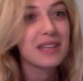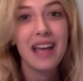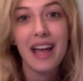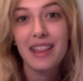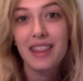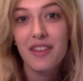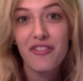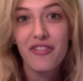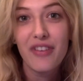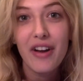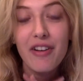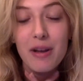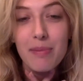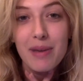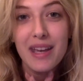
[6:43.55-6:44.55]
at the
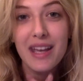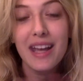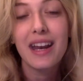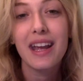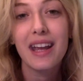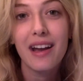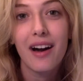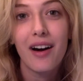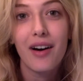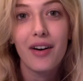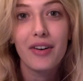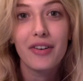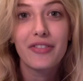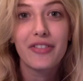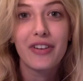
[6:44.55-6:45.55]
very beginning
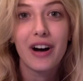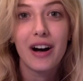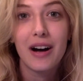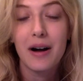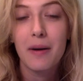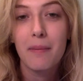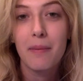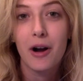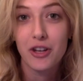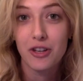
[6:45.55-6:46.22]
of our